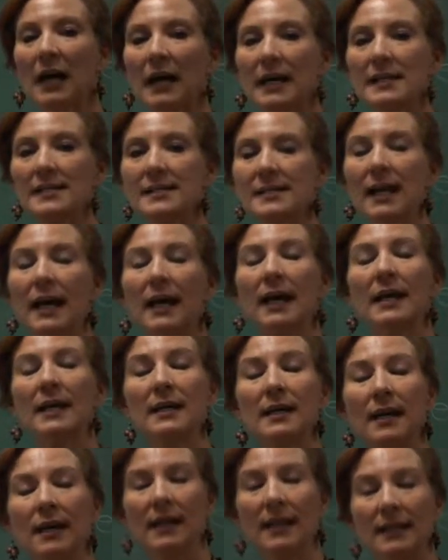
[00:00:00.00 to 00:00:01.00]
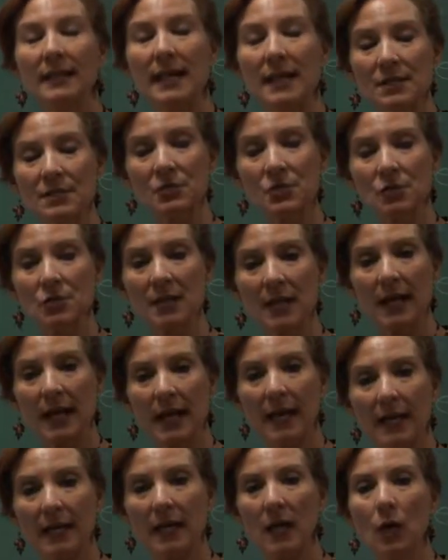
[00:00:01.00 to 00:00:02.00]
guys,
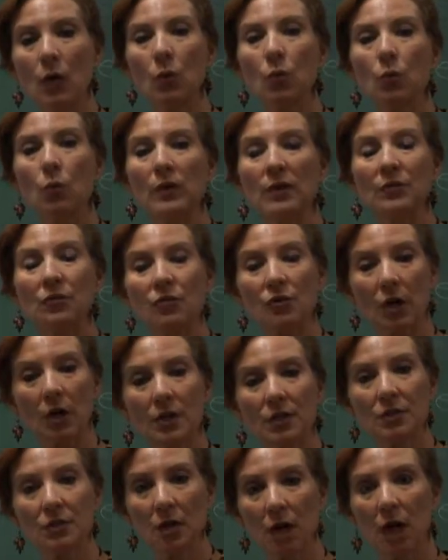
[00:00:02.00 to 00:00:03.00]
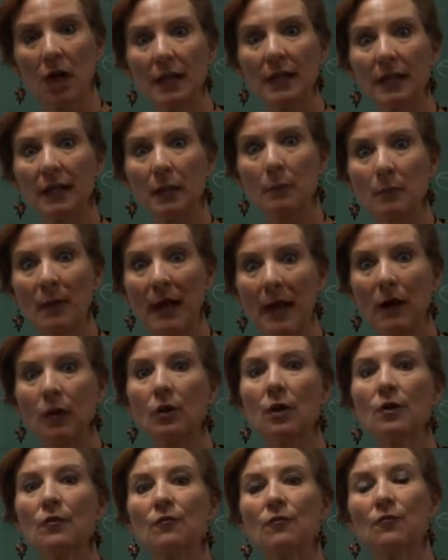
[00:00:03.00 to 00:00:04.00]
yesterday we started talking
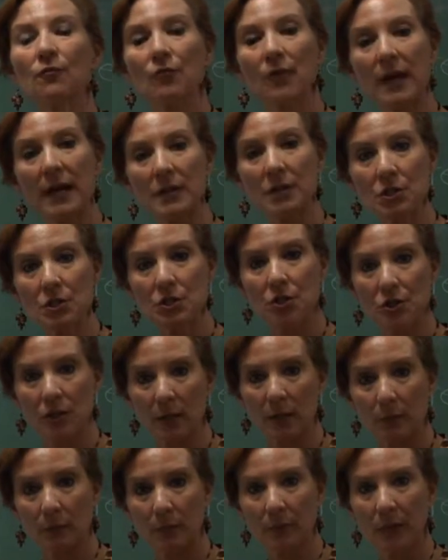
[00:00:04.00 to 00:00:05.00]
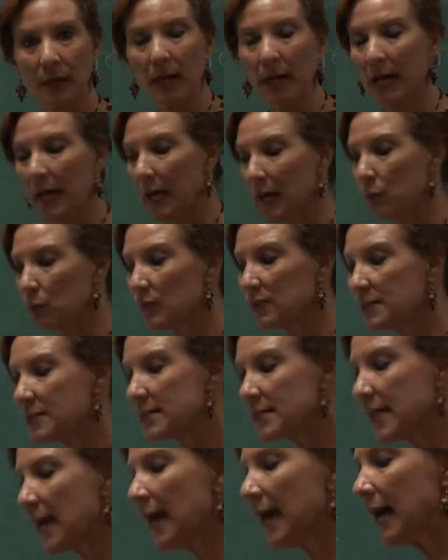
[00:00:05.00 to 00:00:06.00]
about friendship, and we
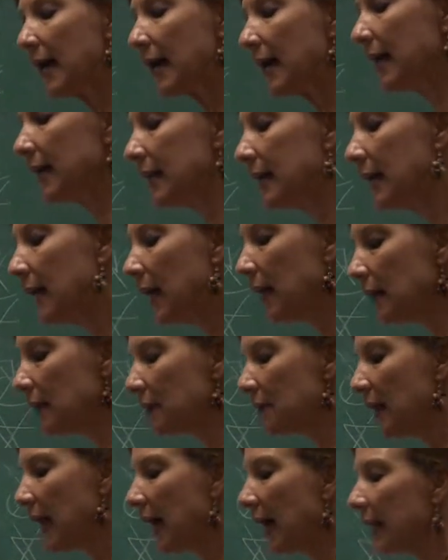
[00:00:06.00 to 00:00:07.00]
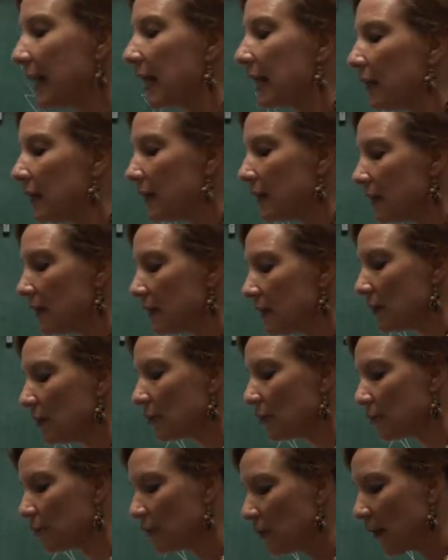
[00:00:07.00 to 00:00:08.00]
said that
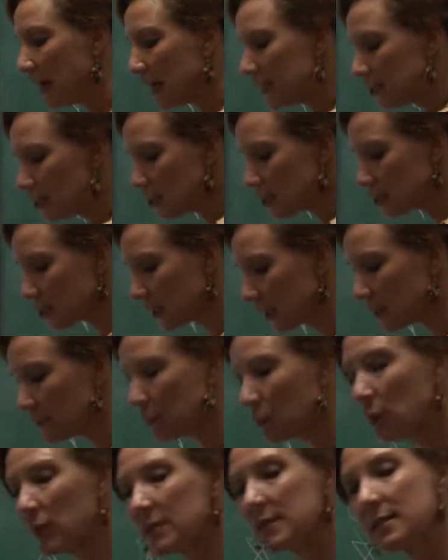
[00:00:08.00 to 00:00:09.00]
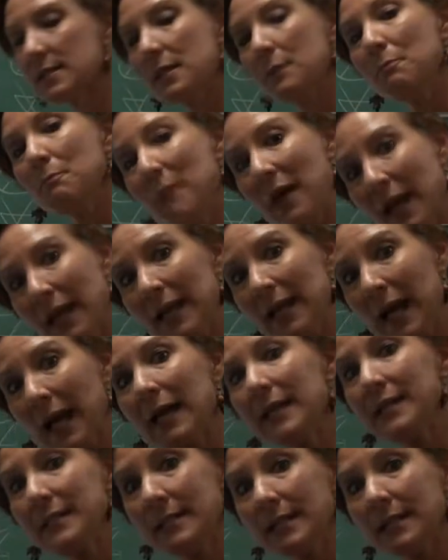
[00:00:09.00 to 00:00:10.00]
friendship was the main
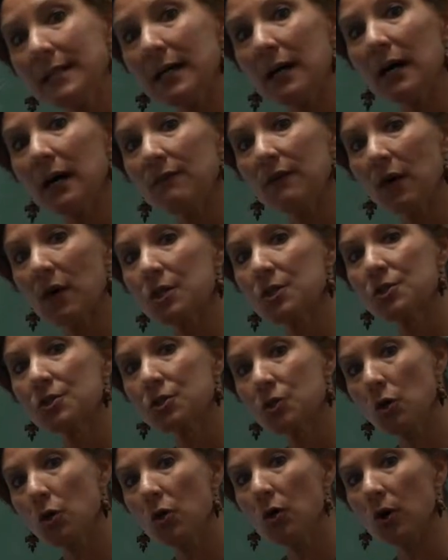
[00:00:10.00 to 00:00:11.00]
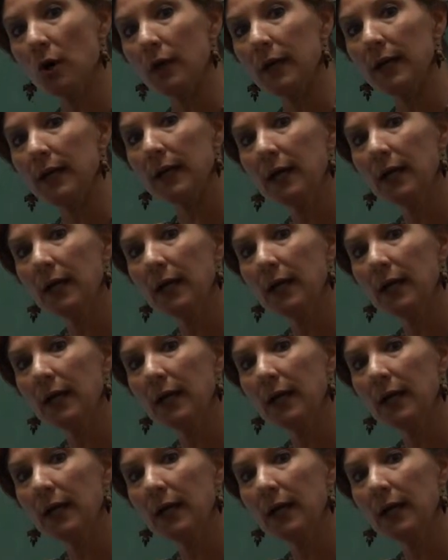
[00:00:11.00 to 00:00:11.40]
idea of our story.